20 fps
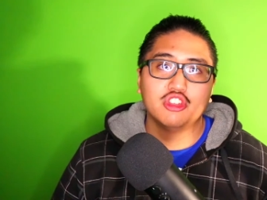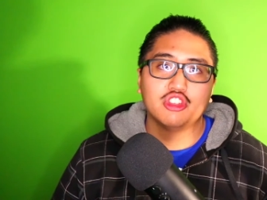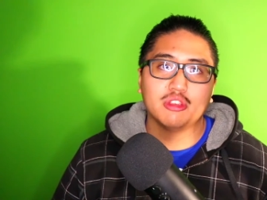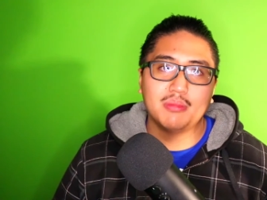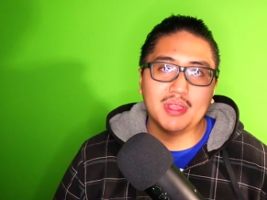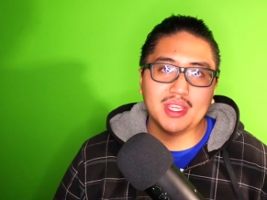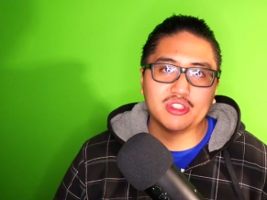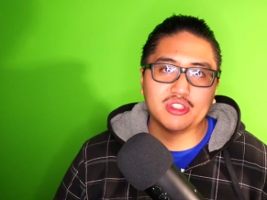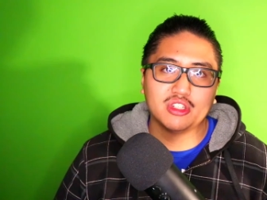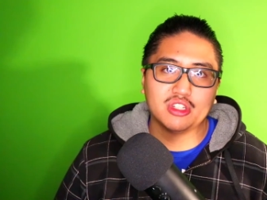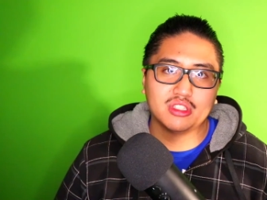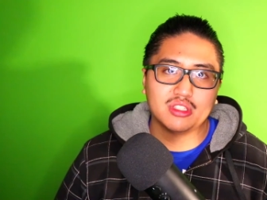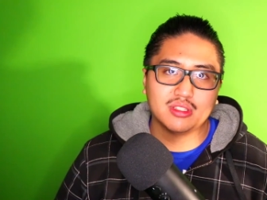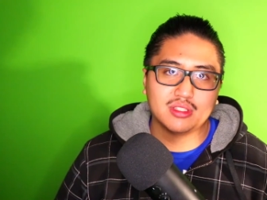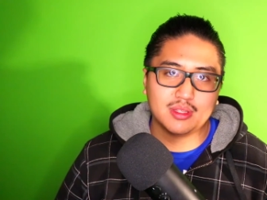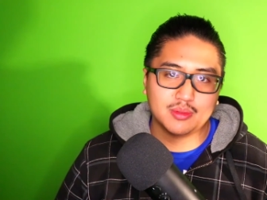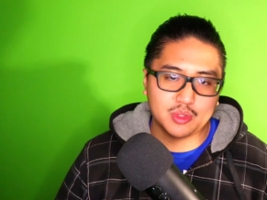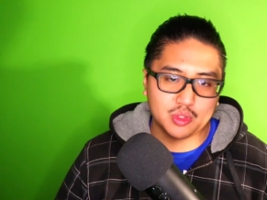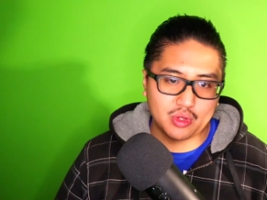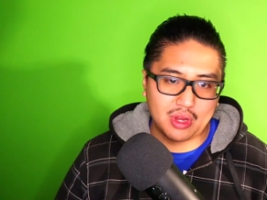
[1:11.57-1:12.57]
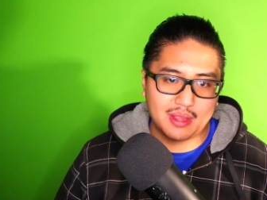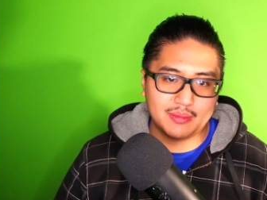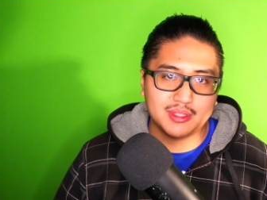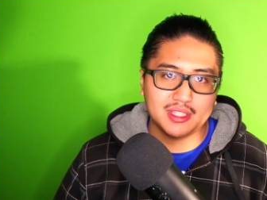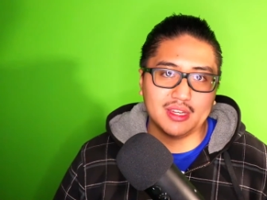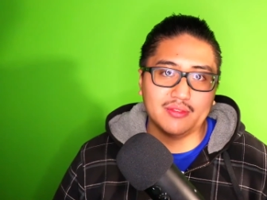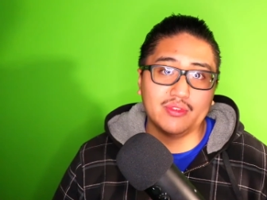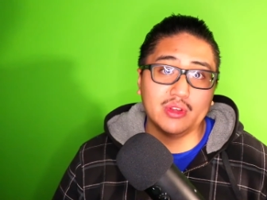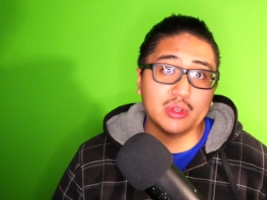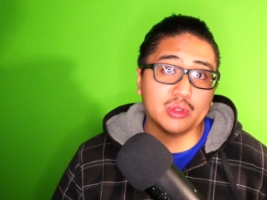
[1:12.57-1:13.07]
Make sure to subscribe to the
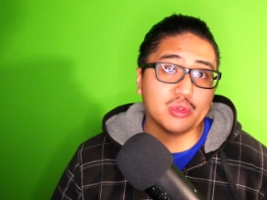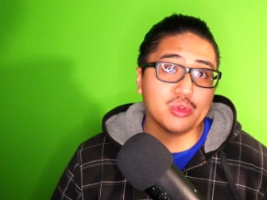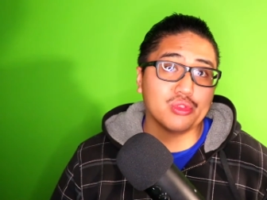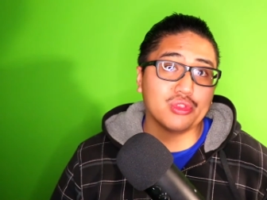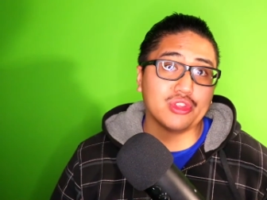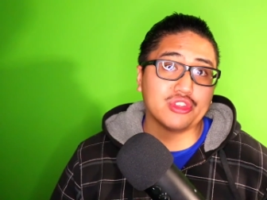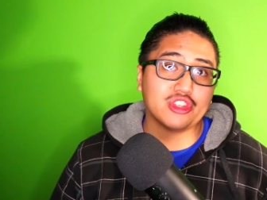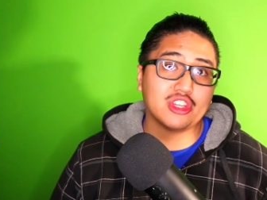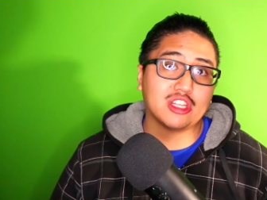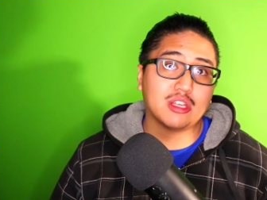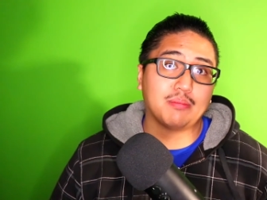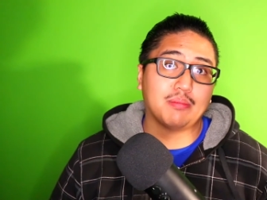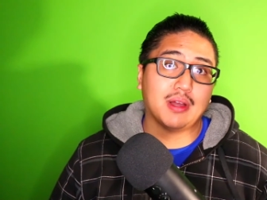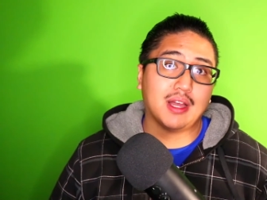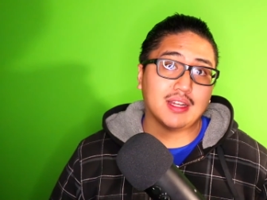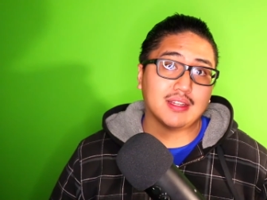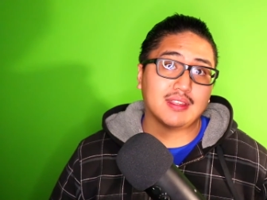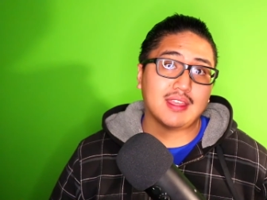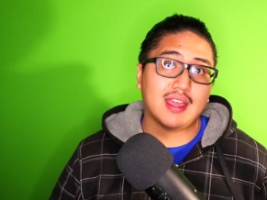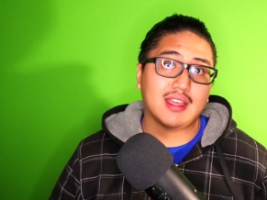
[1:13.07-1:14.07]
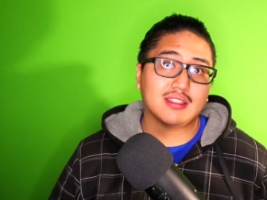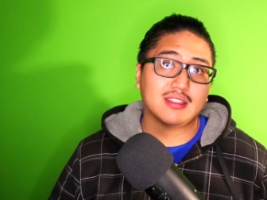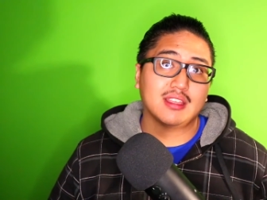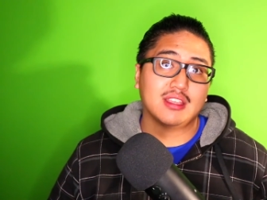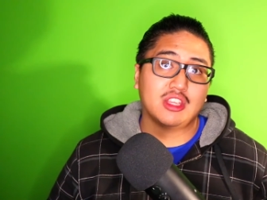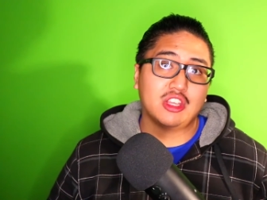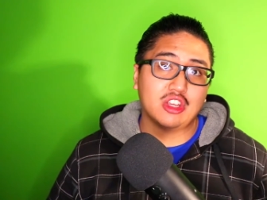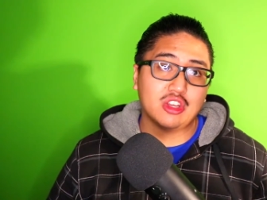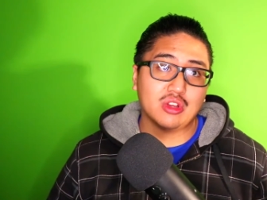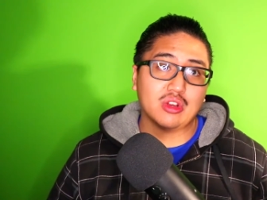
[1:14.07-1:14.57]
Very Cold Lasagna podcast
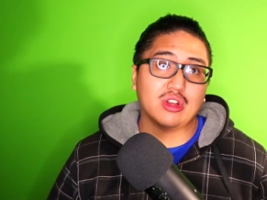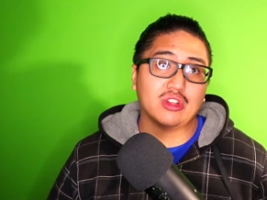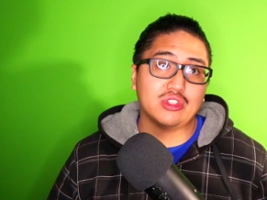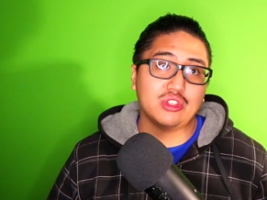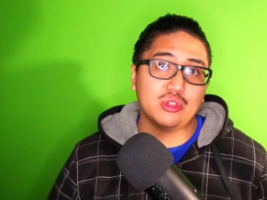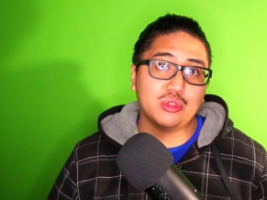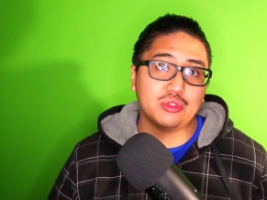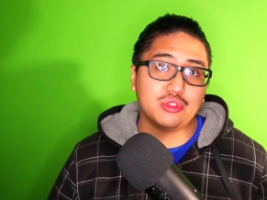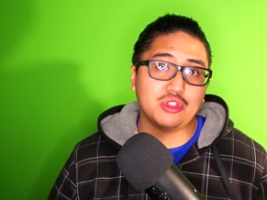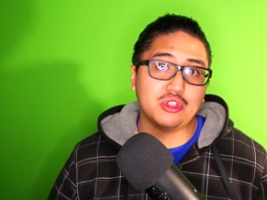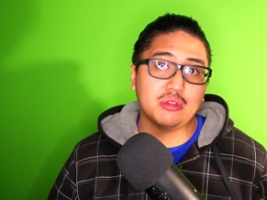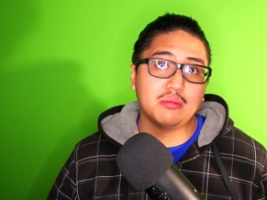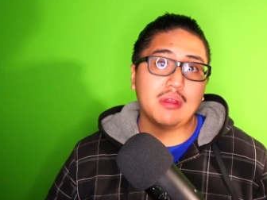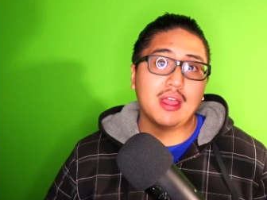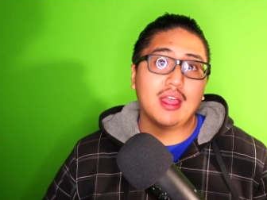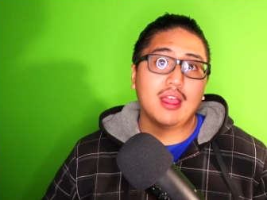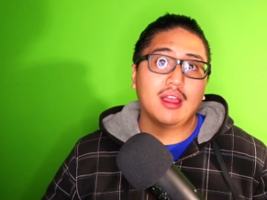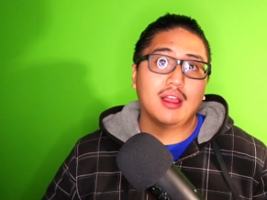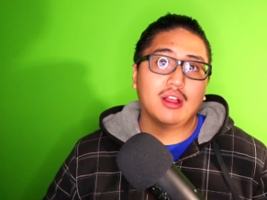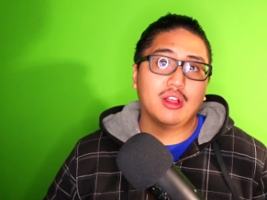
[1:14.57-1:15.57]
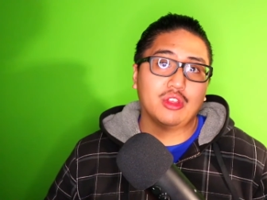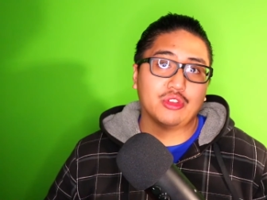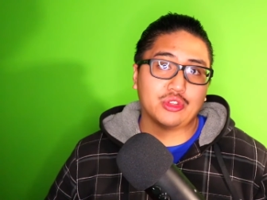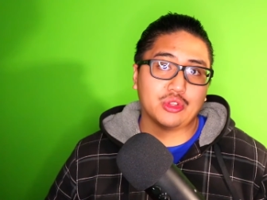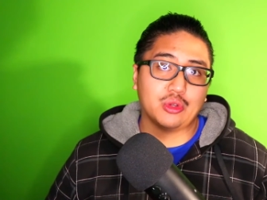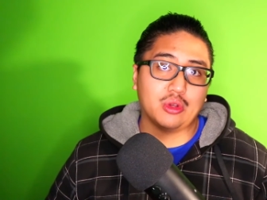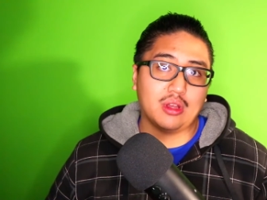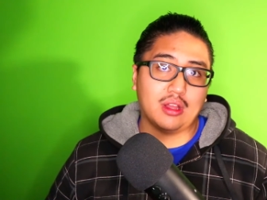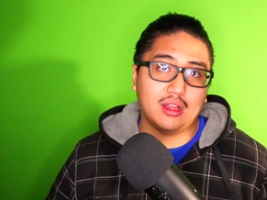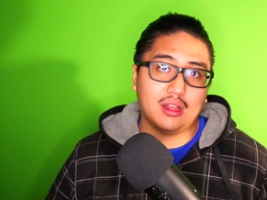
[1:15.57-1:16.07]
here on YouTube,
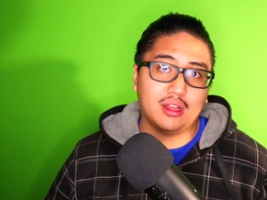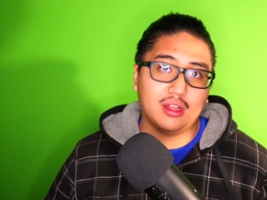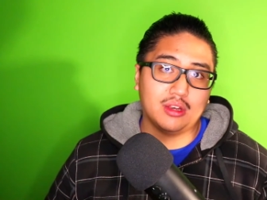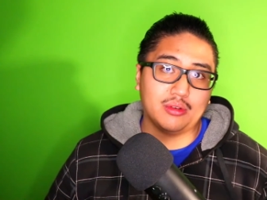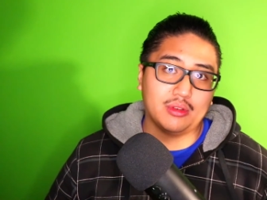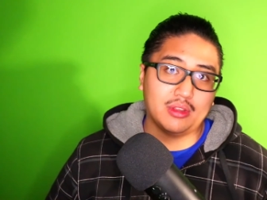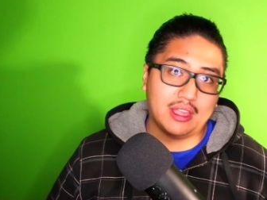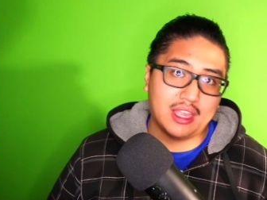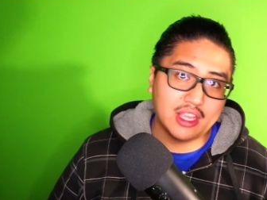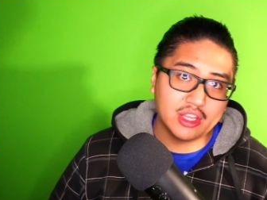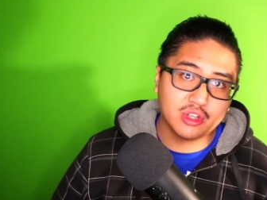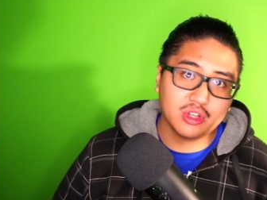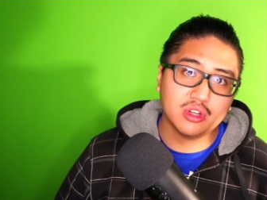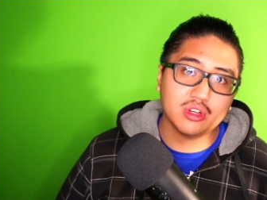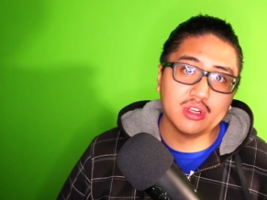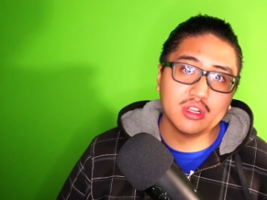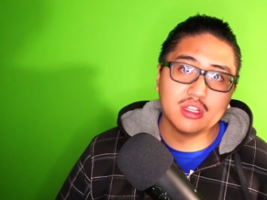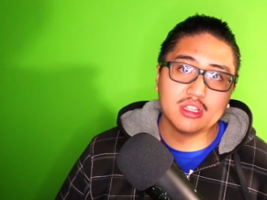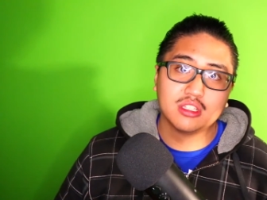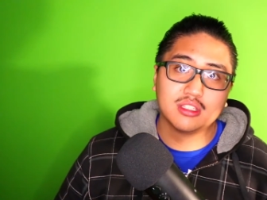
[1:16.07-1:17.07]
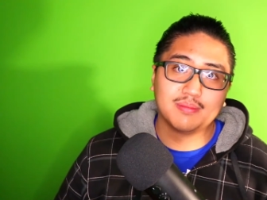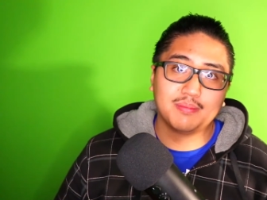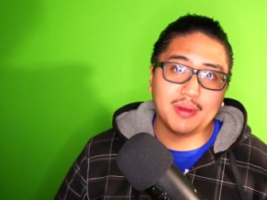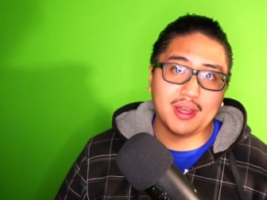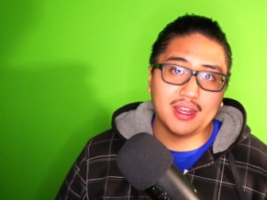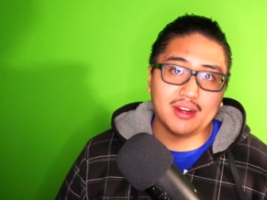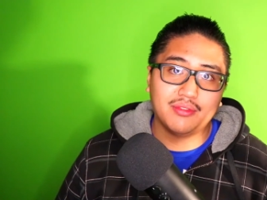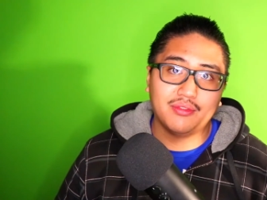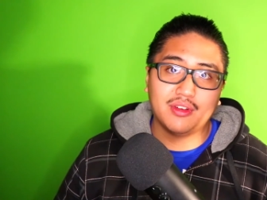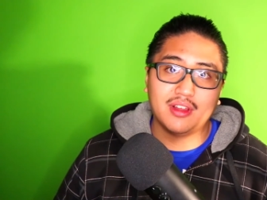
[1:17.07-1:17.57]
also on Anchor,
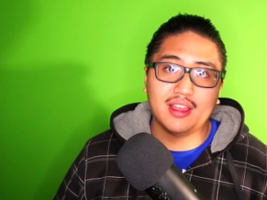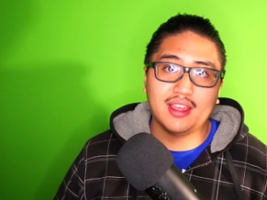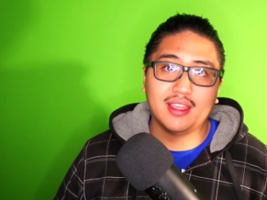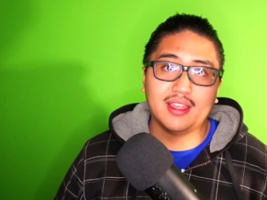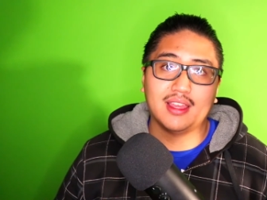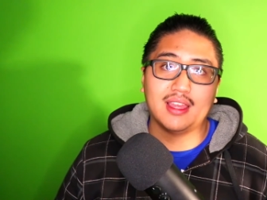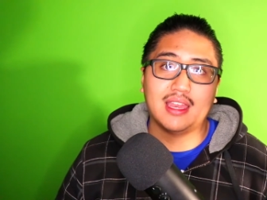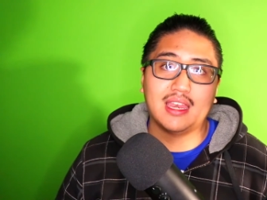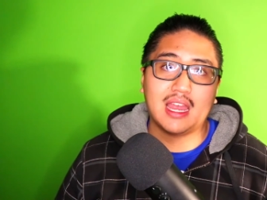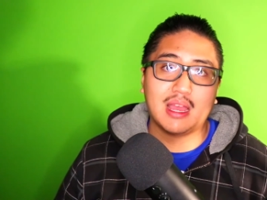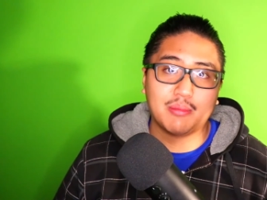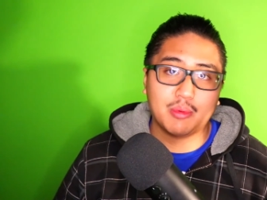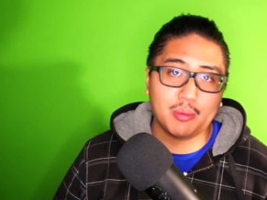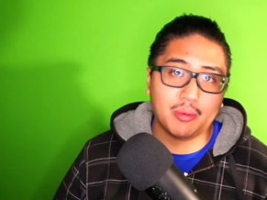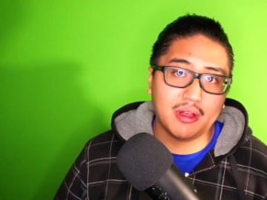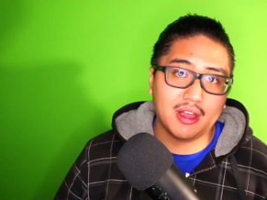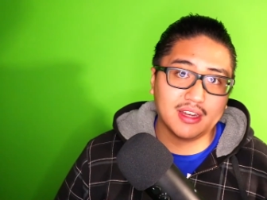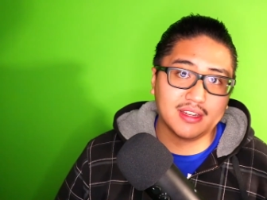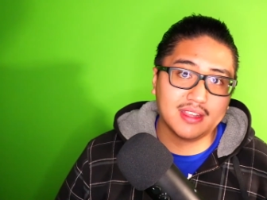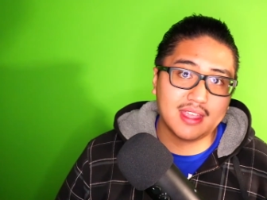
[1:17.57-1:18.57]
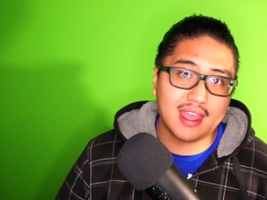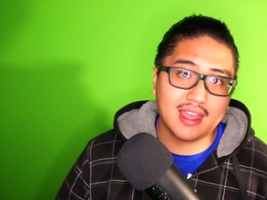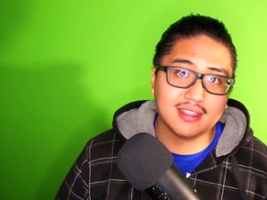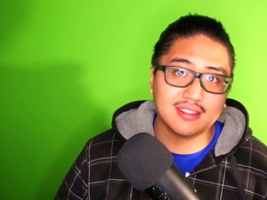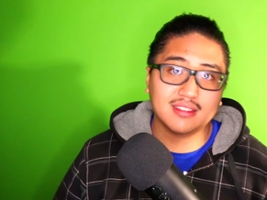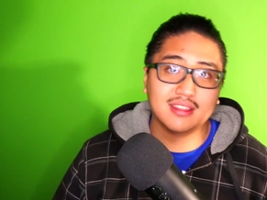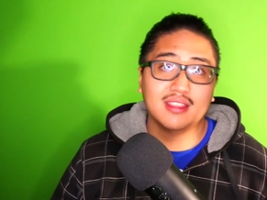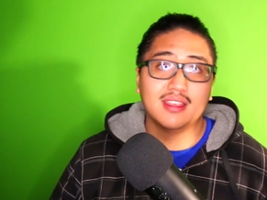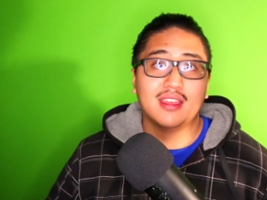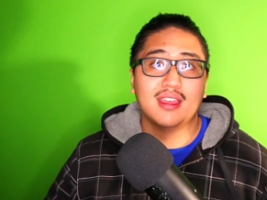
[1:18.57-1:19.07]
Spotify, and Apple Podcasts,
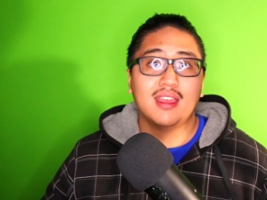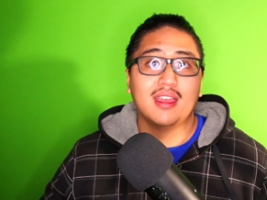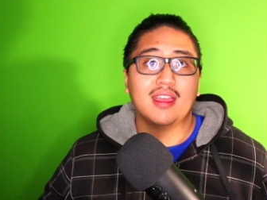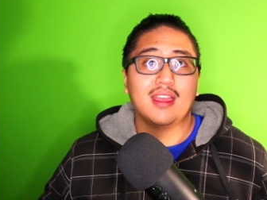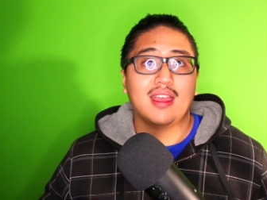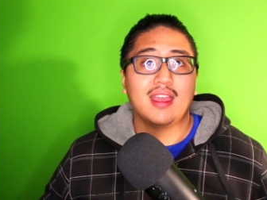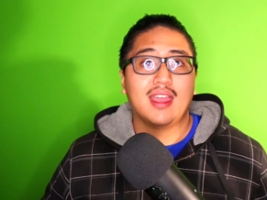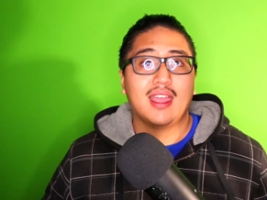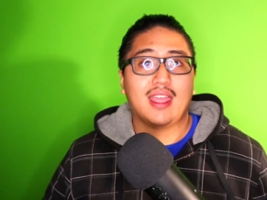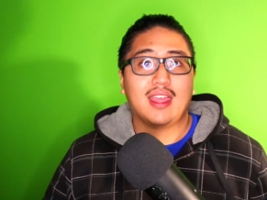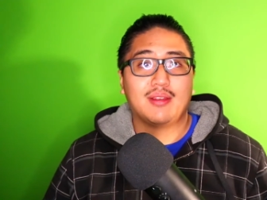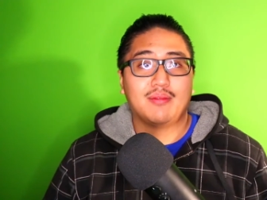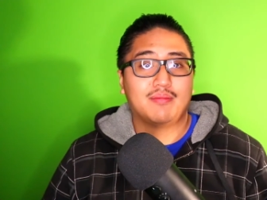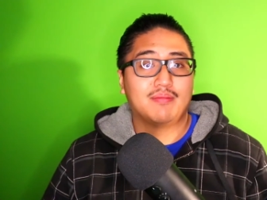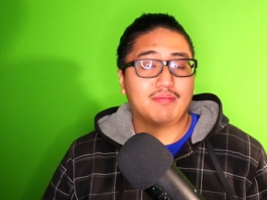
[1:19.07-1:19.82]
and